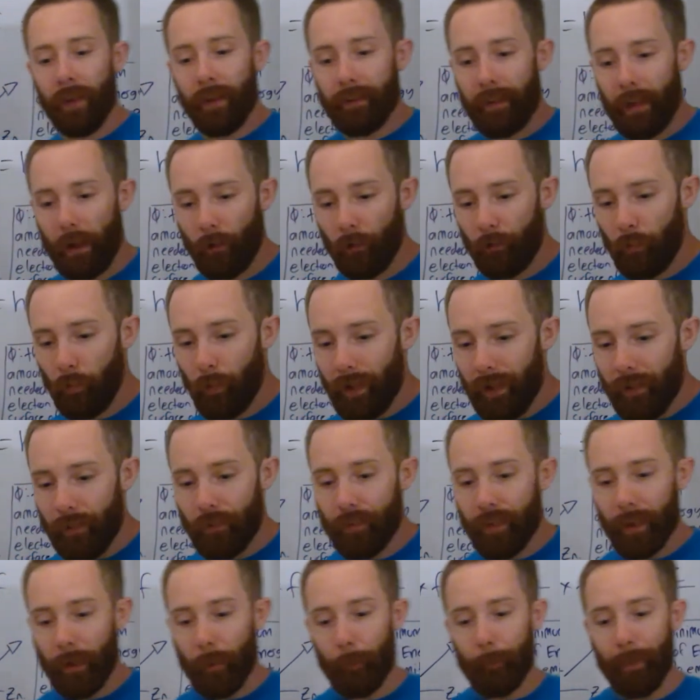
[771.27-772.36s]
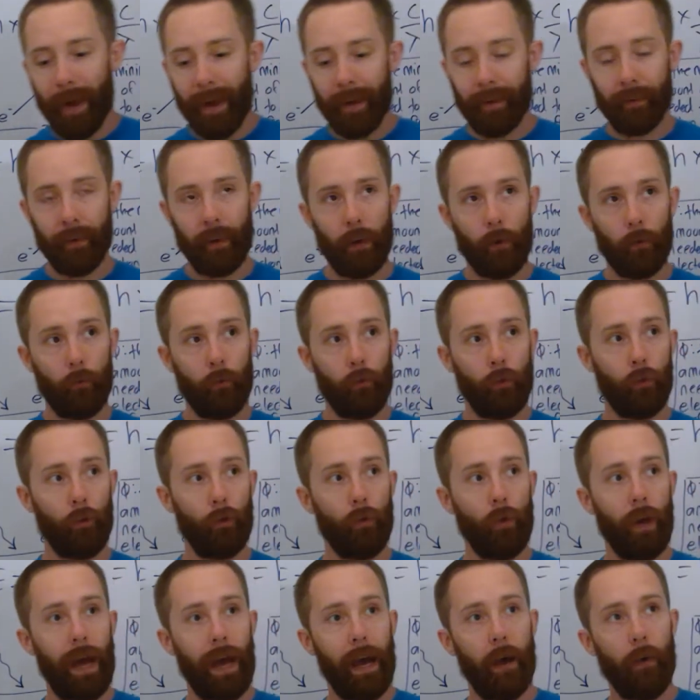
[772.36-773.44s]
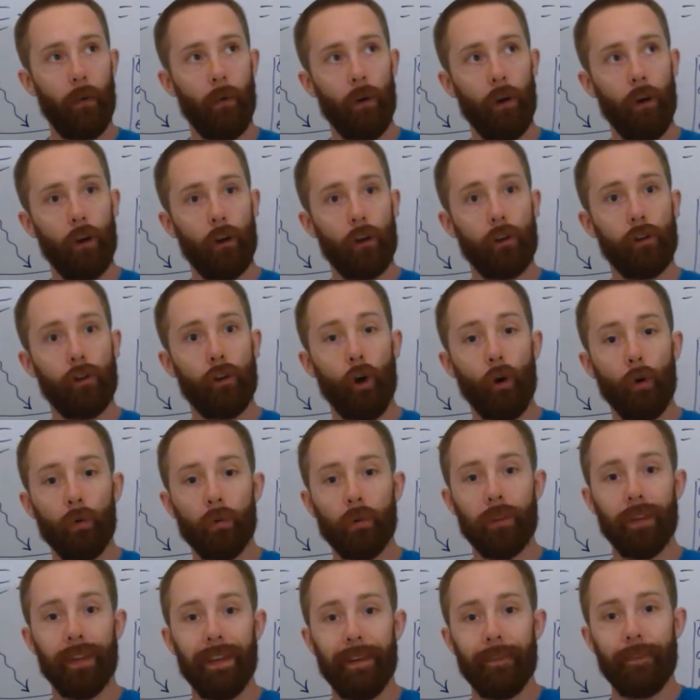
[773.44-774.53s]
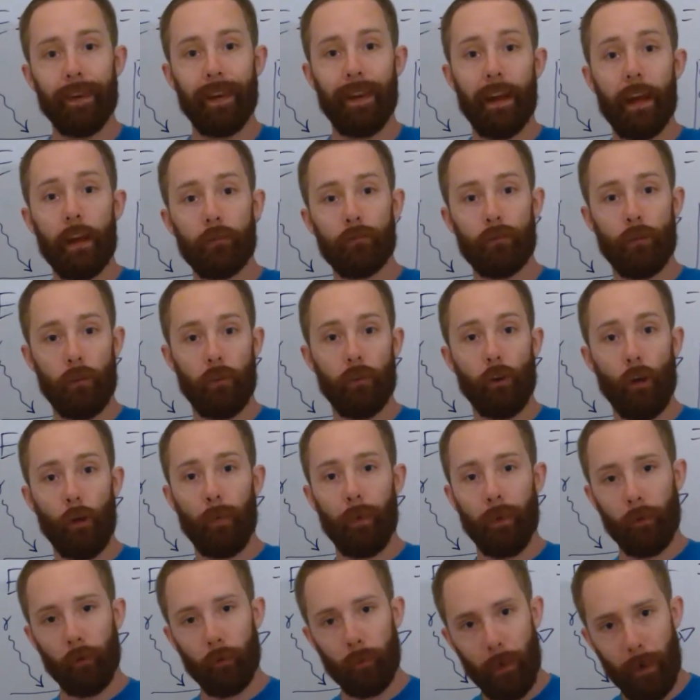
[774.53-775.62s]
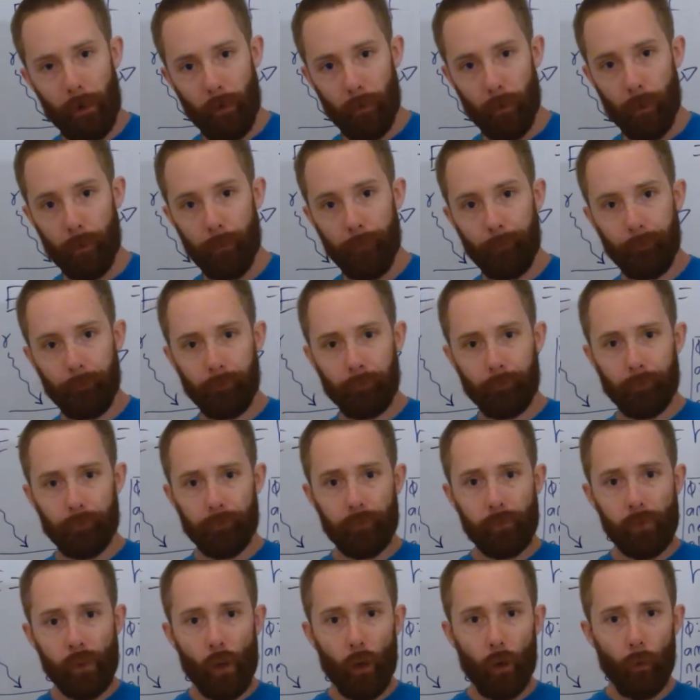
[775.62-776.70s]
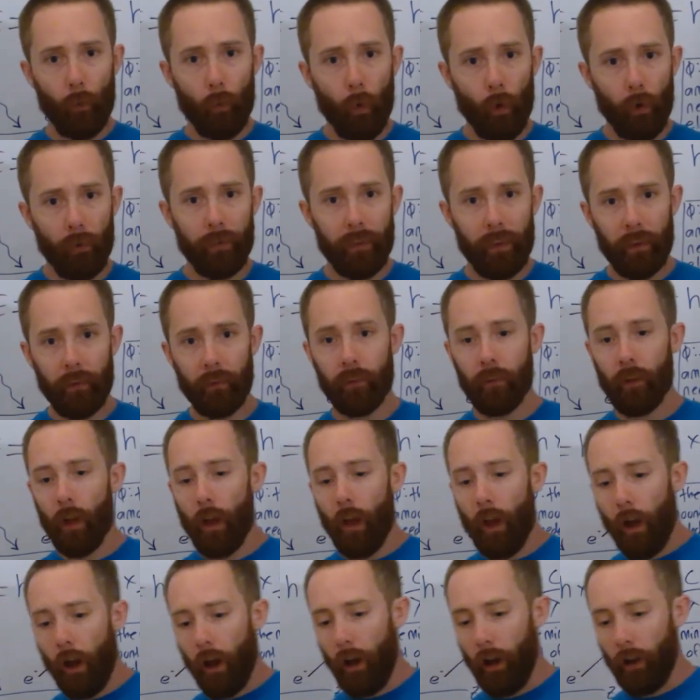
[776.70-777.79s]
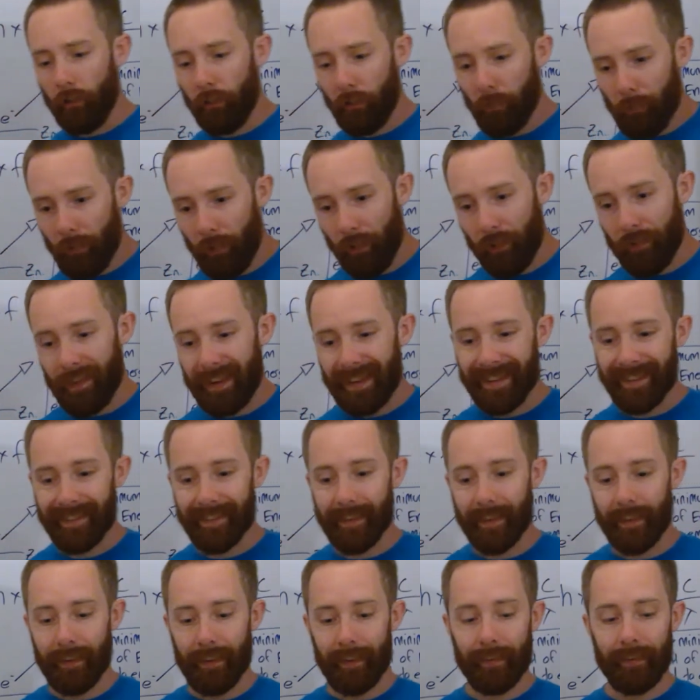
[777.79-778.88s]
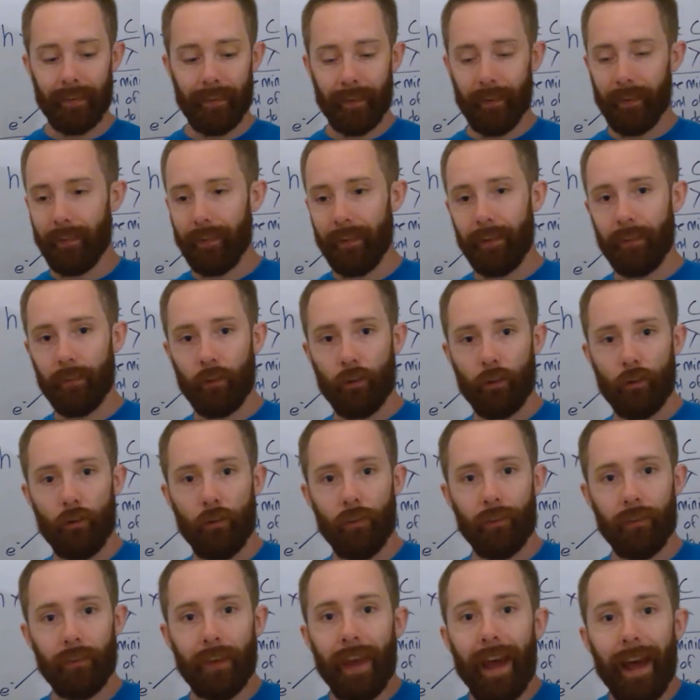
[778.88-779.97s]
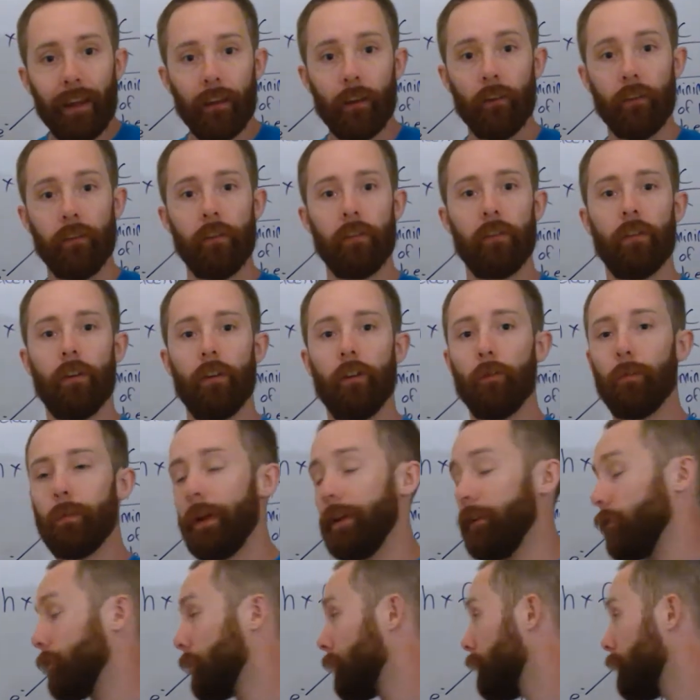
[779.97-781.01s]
Now, if we think back now to our gold leaf electroscope experiment, what this, some of the things that this can tell us, this can explain to